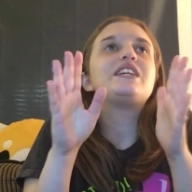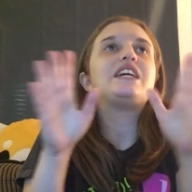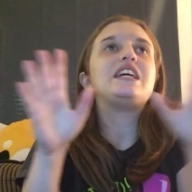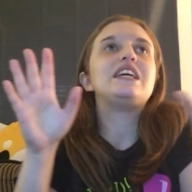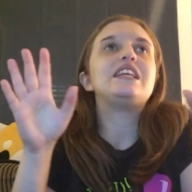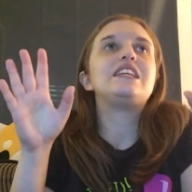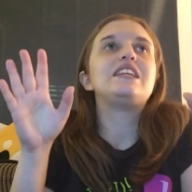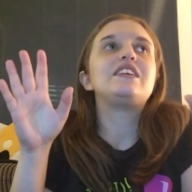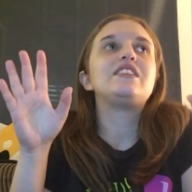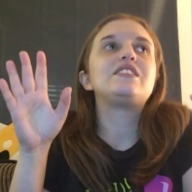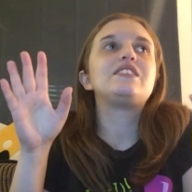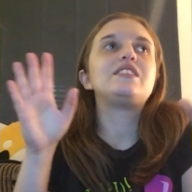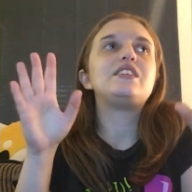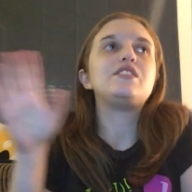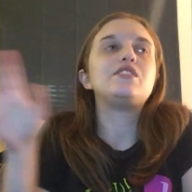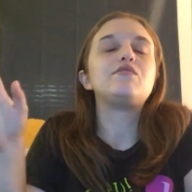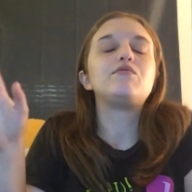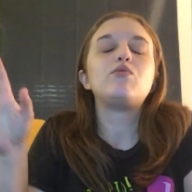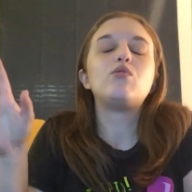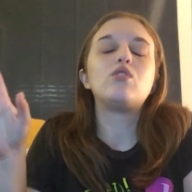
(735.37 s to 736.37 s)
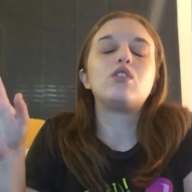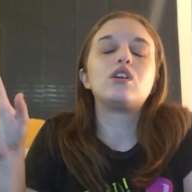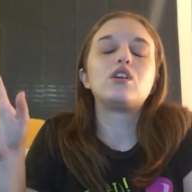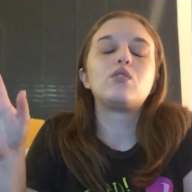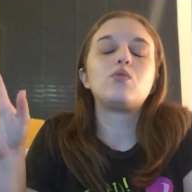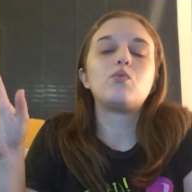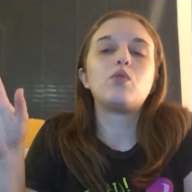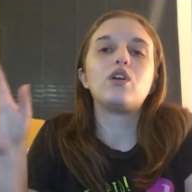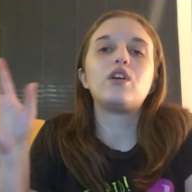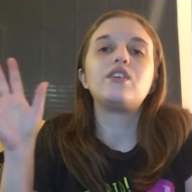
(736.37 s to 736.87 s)
in season four
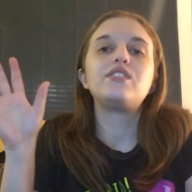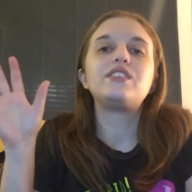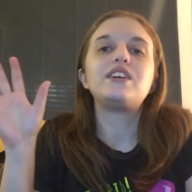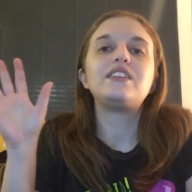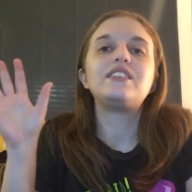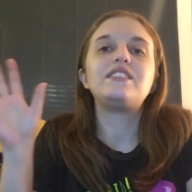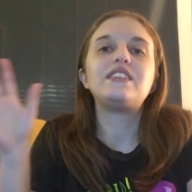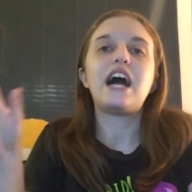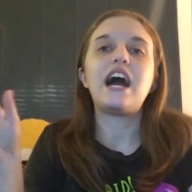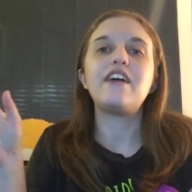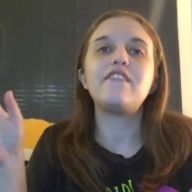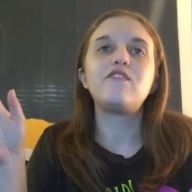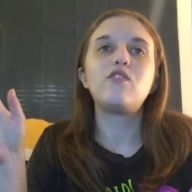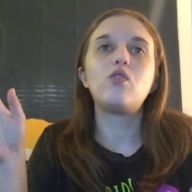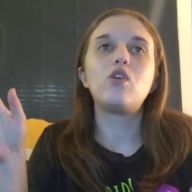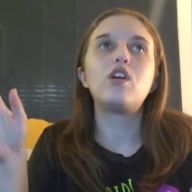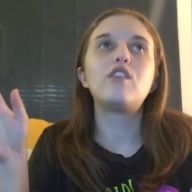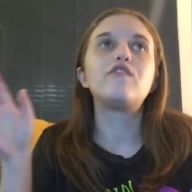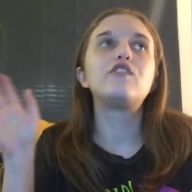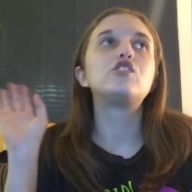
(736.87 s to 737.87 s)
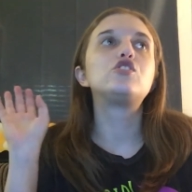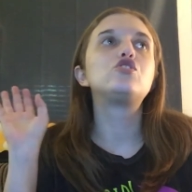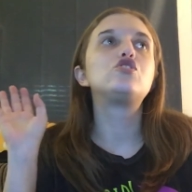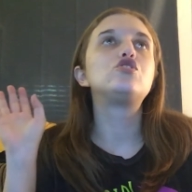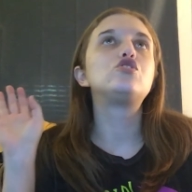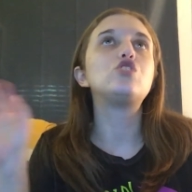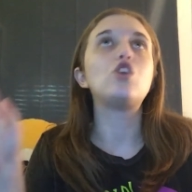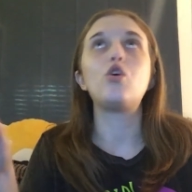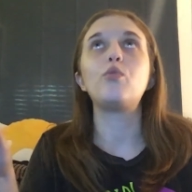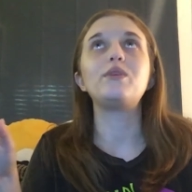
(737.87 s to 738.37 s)
were to die for for
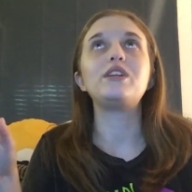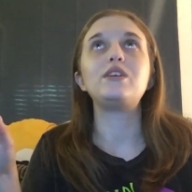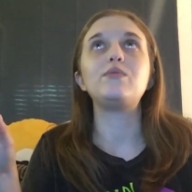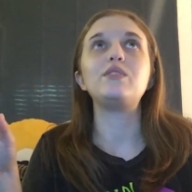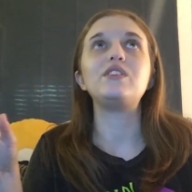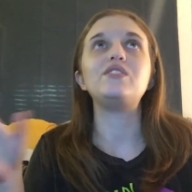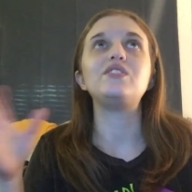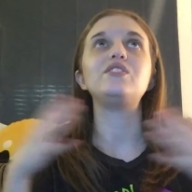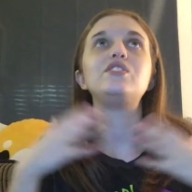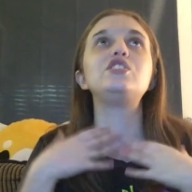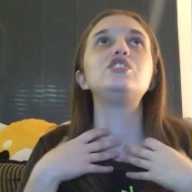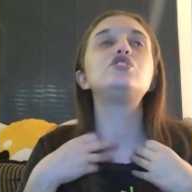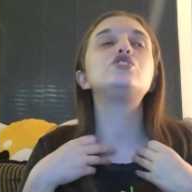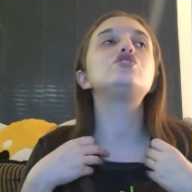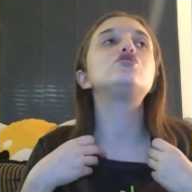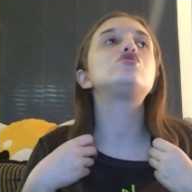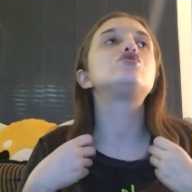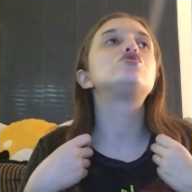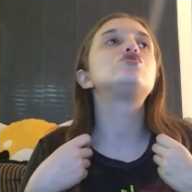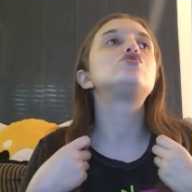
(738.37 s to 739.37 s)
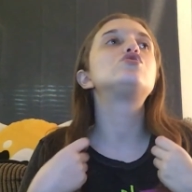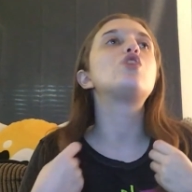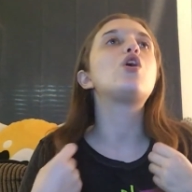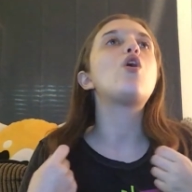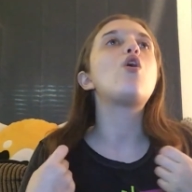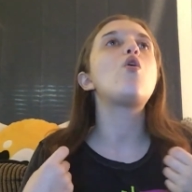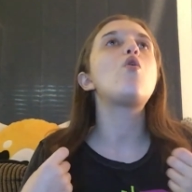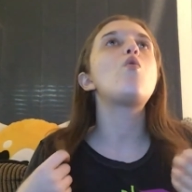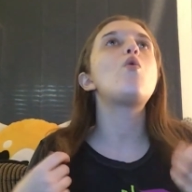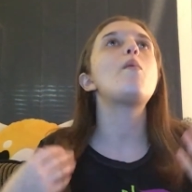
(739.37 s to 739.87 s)
so many reasons. He's just
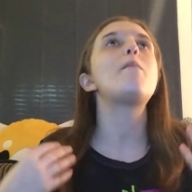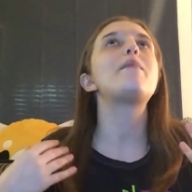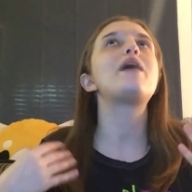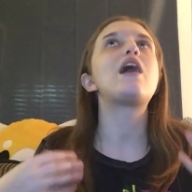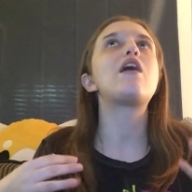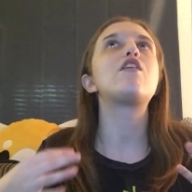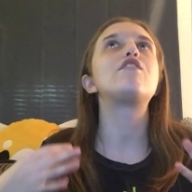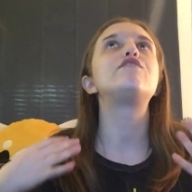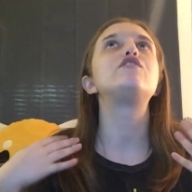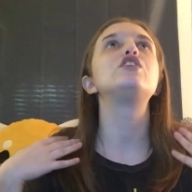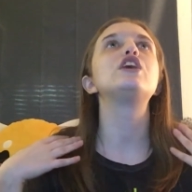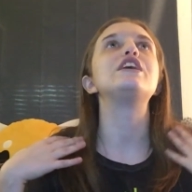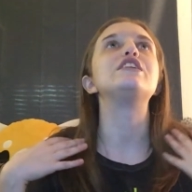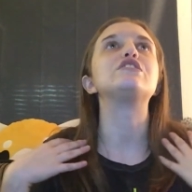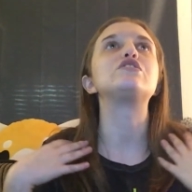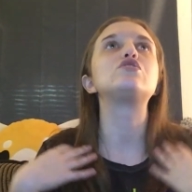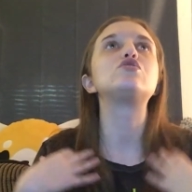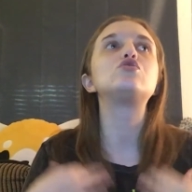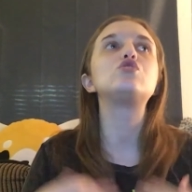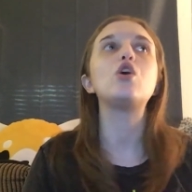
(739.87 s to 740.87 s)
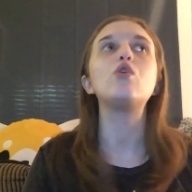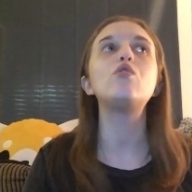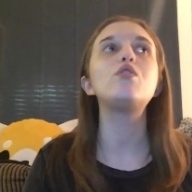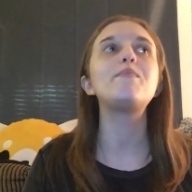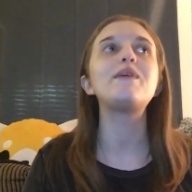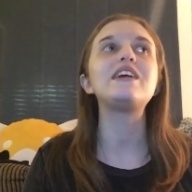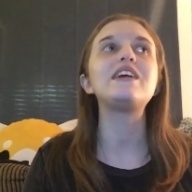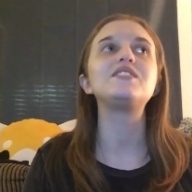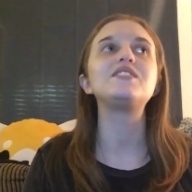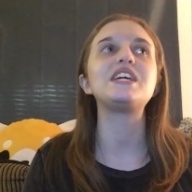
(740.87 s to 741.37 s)
so powerful and so
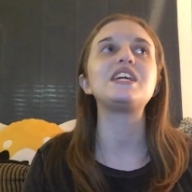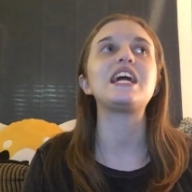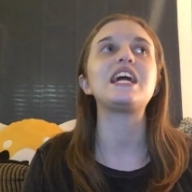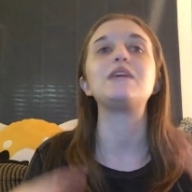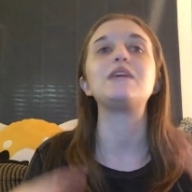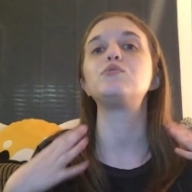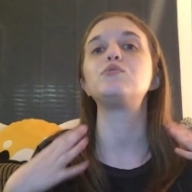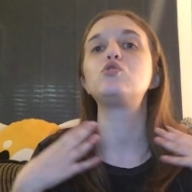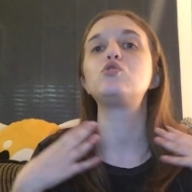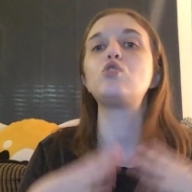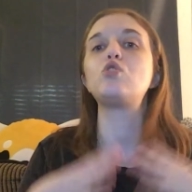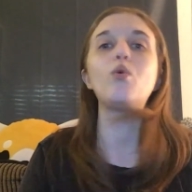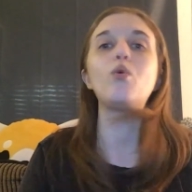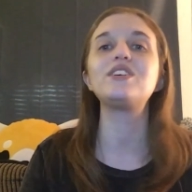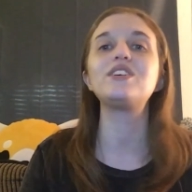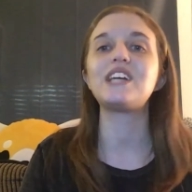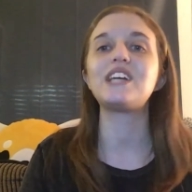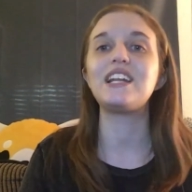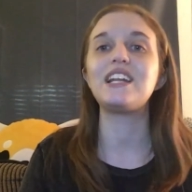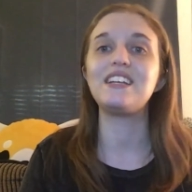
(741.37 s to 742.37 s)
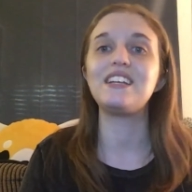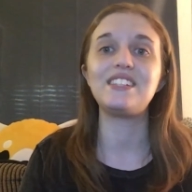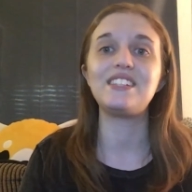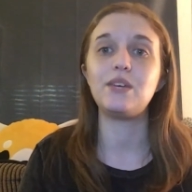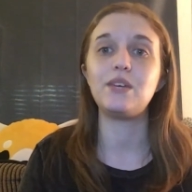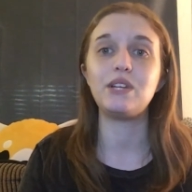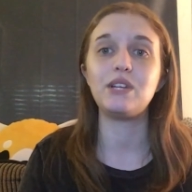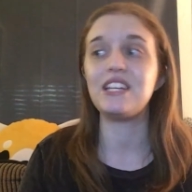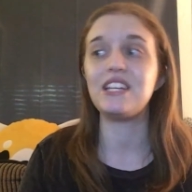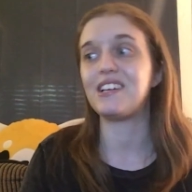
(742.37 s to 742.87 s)
amazing, and I'm so excited to
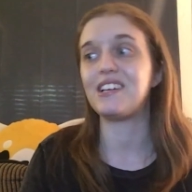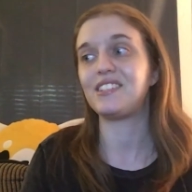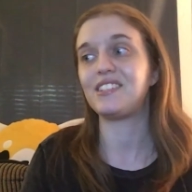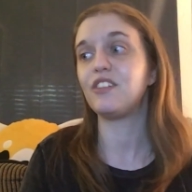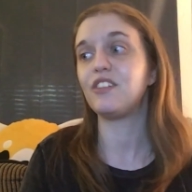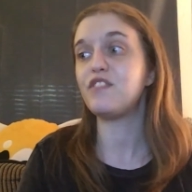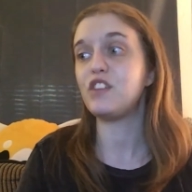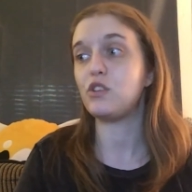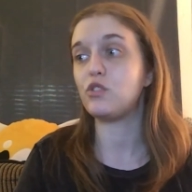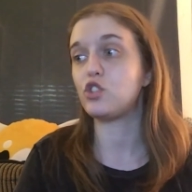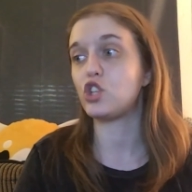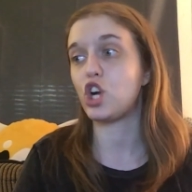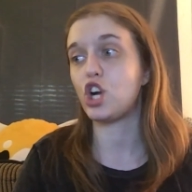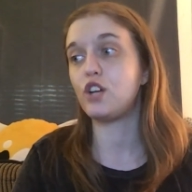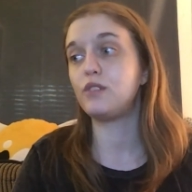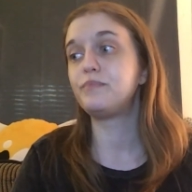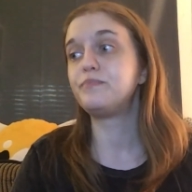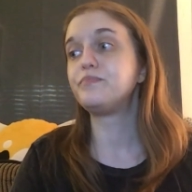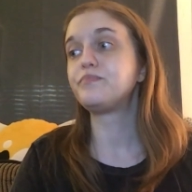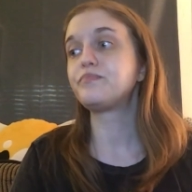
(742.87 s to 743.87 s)
see what he does in the future.